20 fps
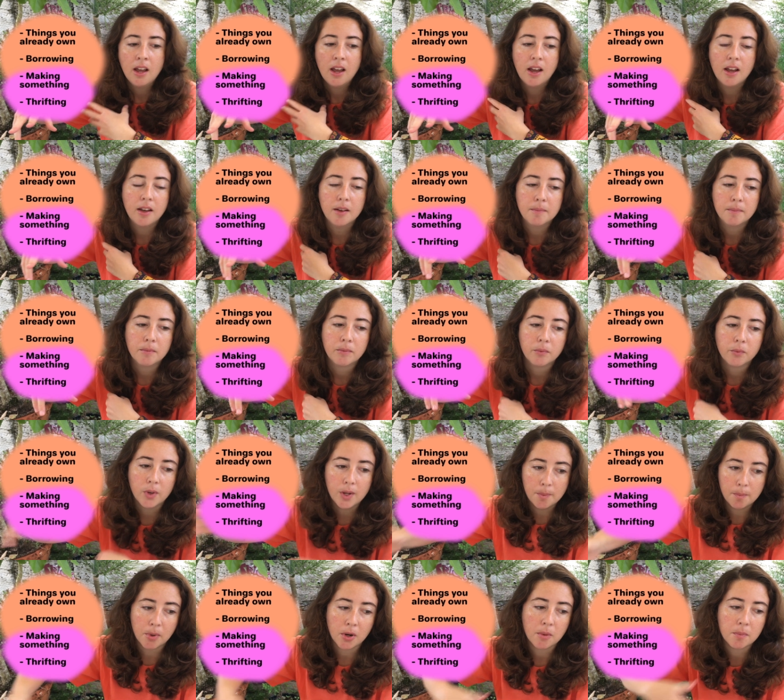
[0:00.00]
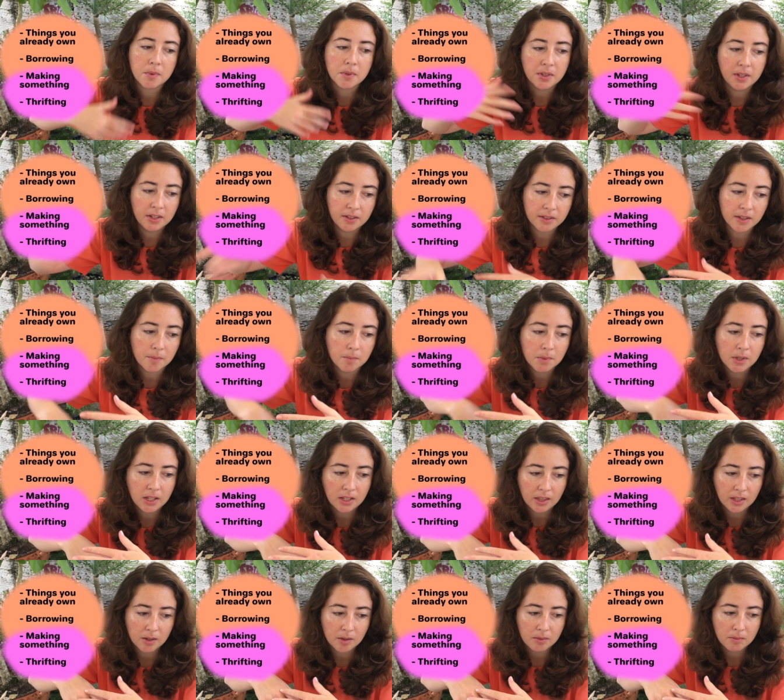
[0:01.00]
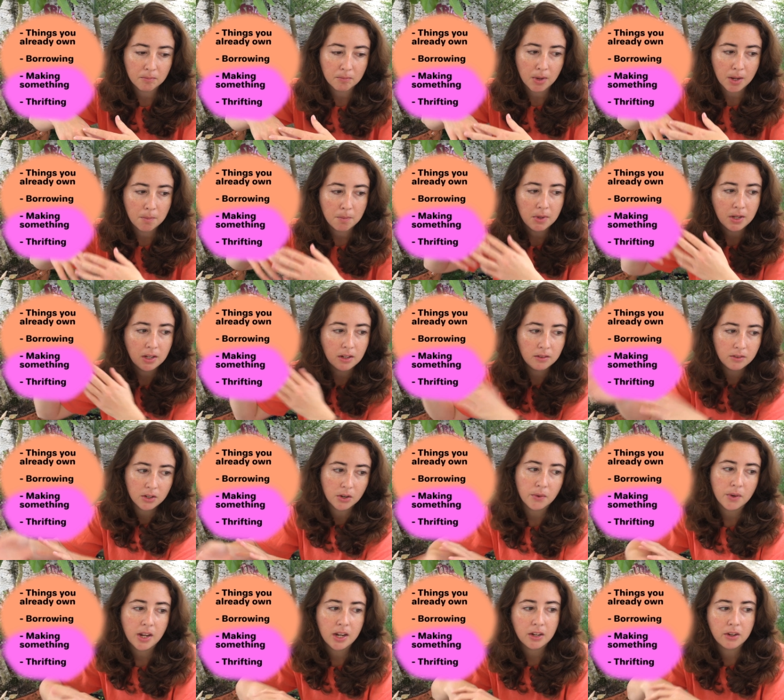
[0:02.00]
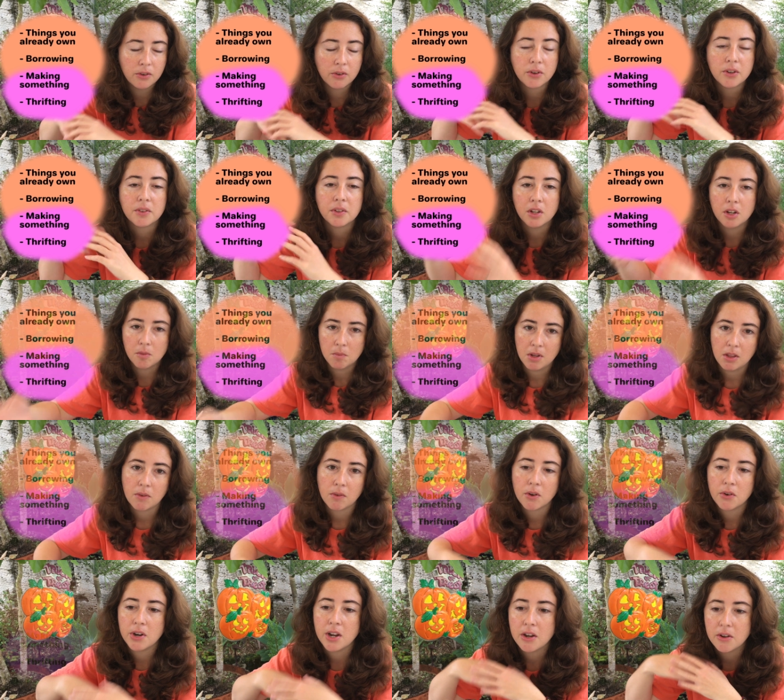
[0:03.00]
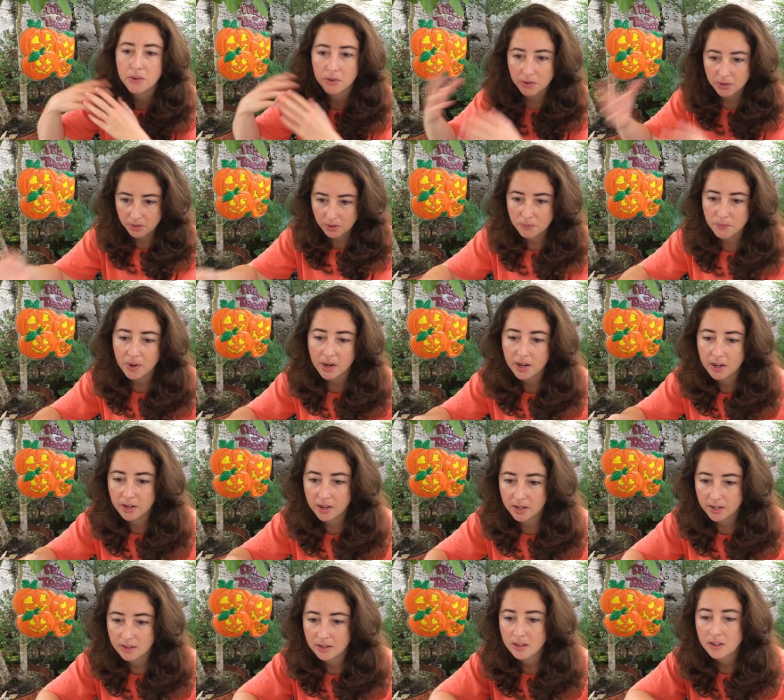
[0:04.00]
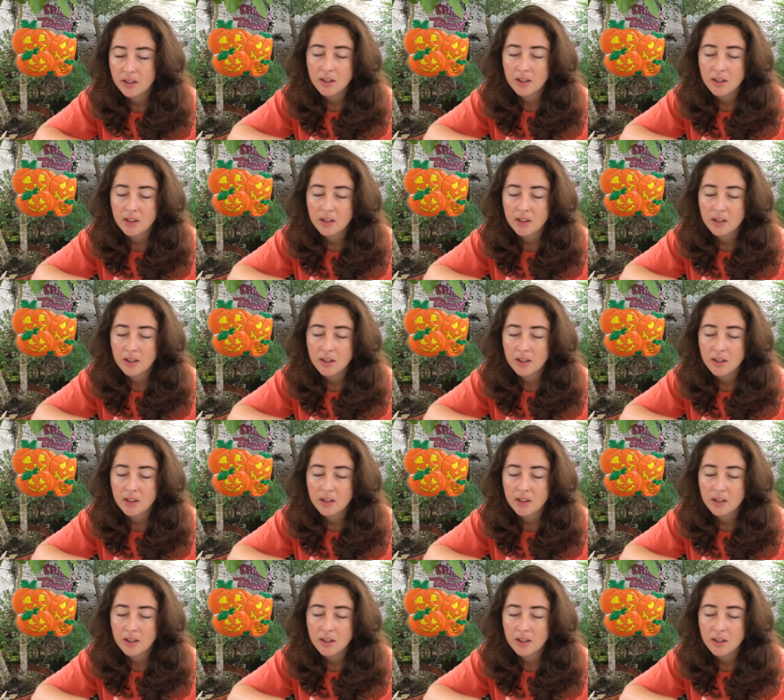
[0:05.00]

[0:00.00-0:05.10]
repurposing something that might be donated or is going to be thrown out or you find at